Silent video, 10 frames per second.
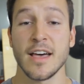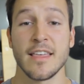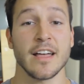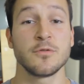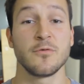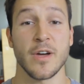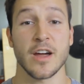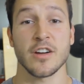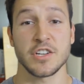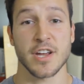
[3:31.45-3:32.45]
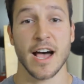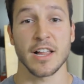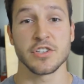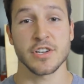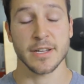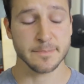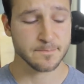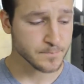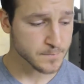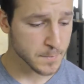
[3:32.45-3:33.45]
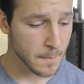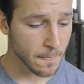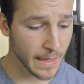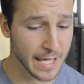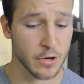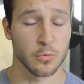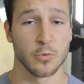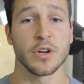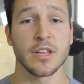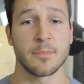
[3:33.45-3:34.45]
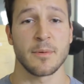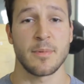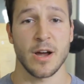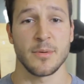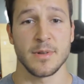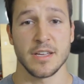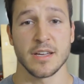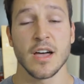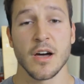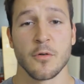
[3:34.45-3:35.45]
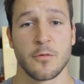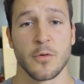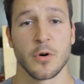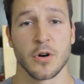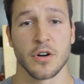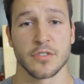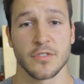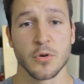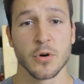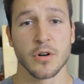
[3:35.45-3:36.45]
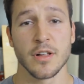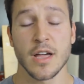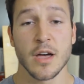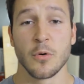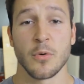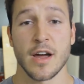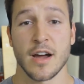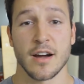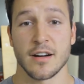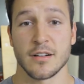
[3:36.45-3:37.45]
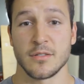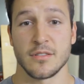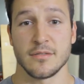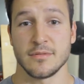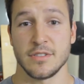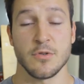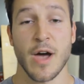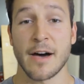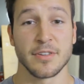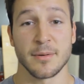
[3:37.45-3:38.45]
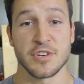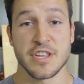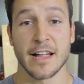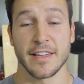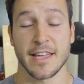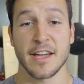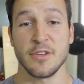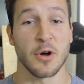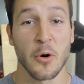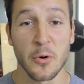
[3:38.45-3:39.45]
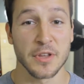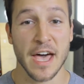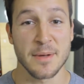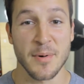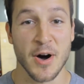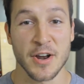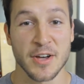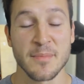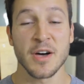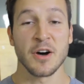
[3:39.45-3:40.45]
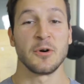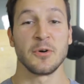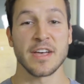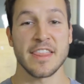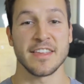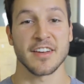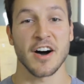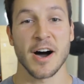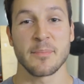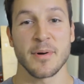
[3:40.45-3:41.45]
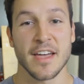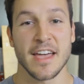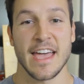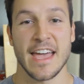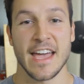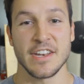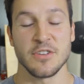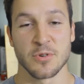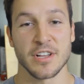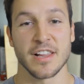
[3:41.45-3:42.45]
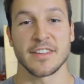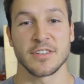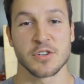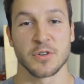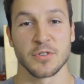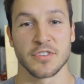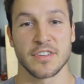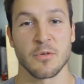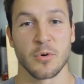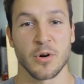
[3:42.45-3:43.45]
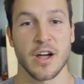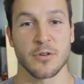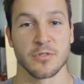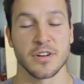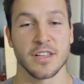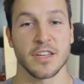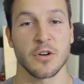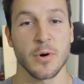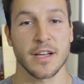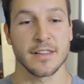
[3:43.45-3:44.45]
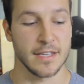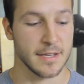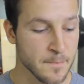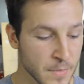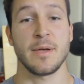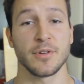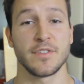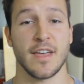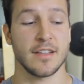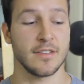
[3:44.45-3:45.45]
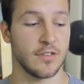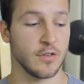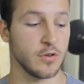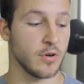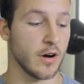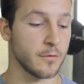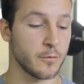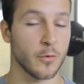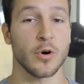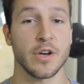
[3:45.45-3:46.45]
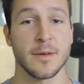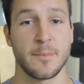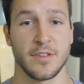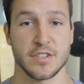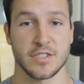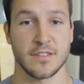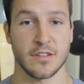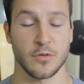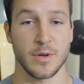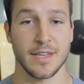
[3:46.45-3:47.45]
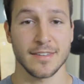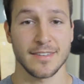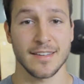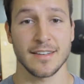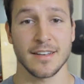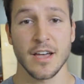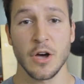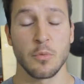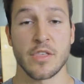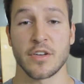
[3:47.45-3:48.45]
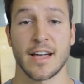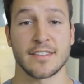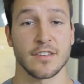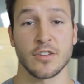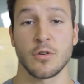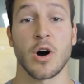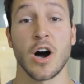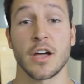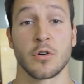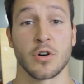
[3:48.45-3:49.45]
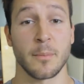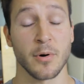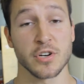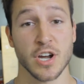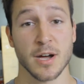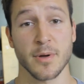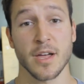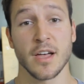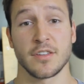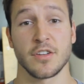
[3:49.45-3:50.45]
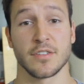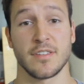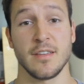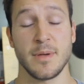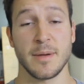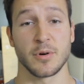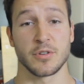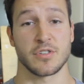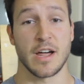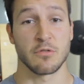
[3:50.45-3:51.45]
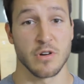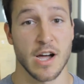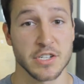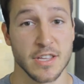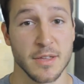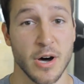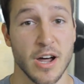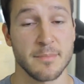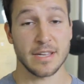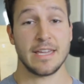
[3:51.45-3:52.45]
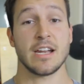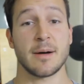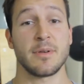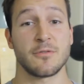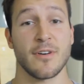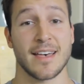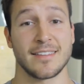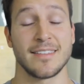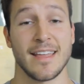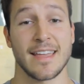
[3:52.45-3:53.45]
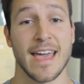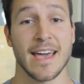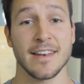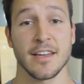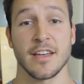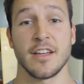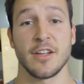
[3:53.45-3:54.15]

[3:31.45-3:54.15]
That's very challenging, and it really prepared me for school, where you have someone yelling at you to hold at the bottom, hold at the top, and you realize your shoulders get worn out really quickly. People tend to avoid the positions they're weakest in, whether that's a squat or a push-up. So you'll see people try and rush to the bottom and get up as fast as they can.